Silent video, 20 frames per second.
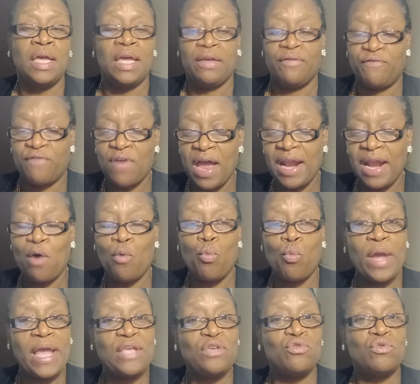find out
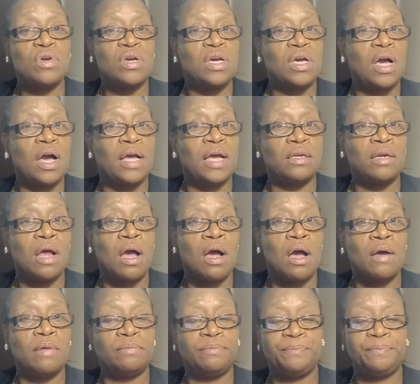where you can cut
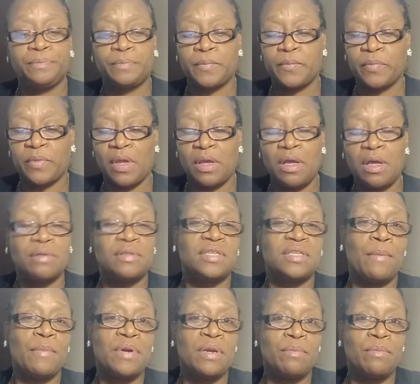
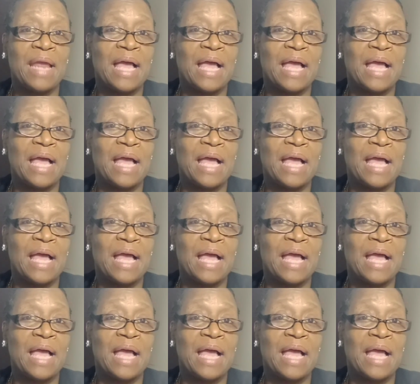some of them,